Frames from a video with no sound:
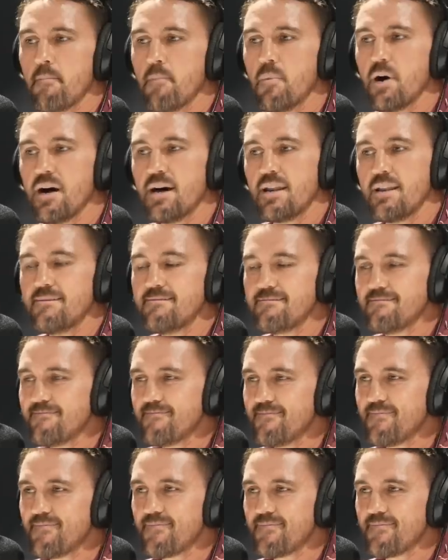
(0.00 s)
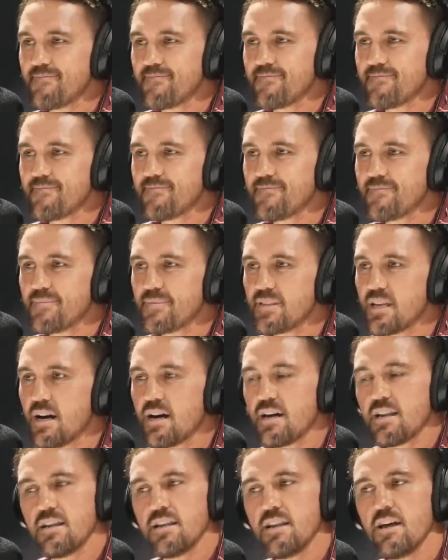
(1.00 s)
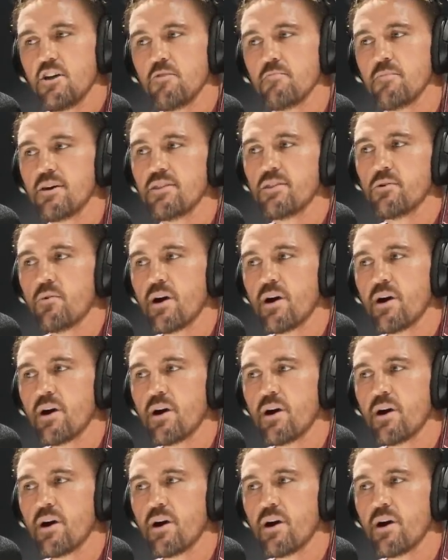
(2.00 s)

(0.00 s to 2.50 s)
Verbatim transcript: But I don't know, man.